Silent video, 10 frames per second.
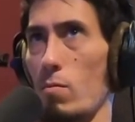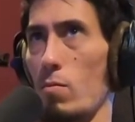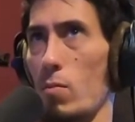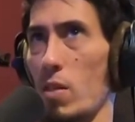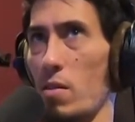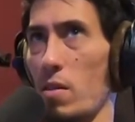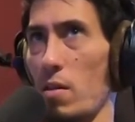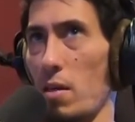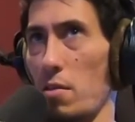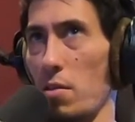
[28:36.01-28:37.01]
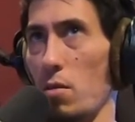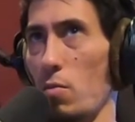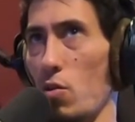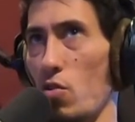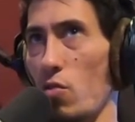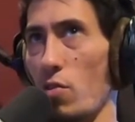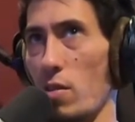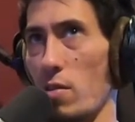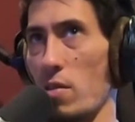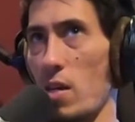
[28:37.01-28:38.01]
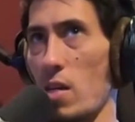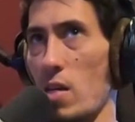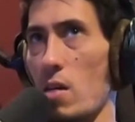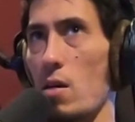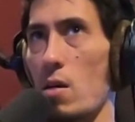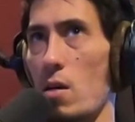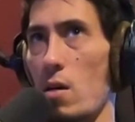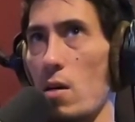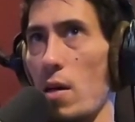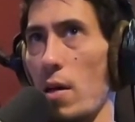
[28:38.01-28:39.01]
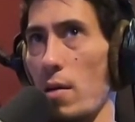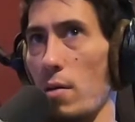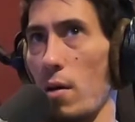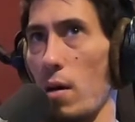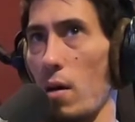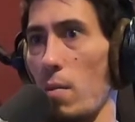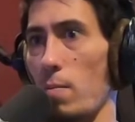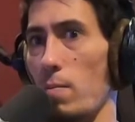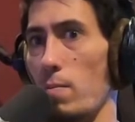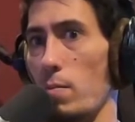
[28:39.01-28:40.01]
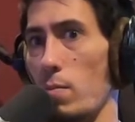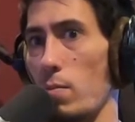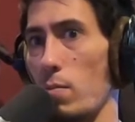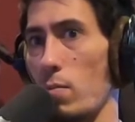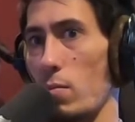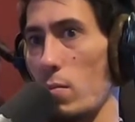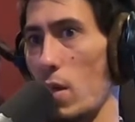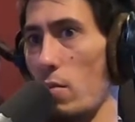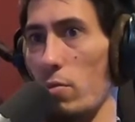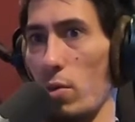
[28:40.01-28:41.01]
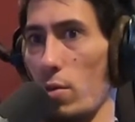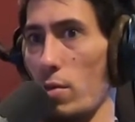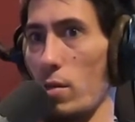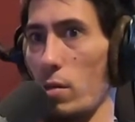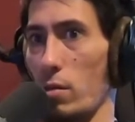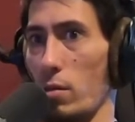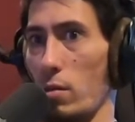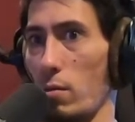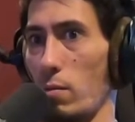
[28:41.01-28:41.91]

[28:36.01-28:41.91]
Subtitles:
let's see, It Still Moves and Z and Evil Urges,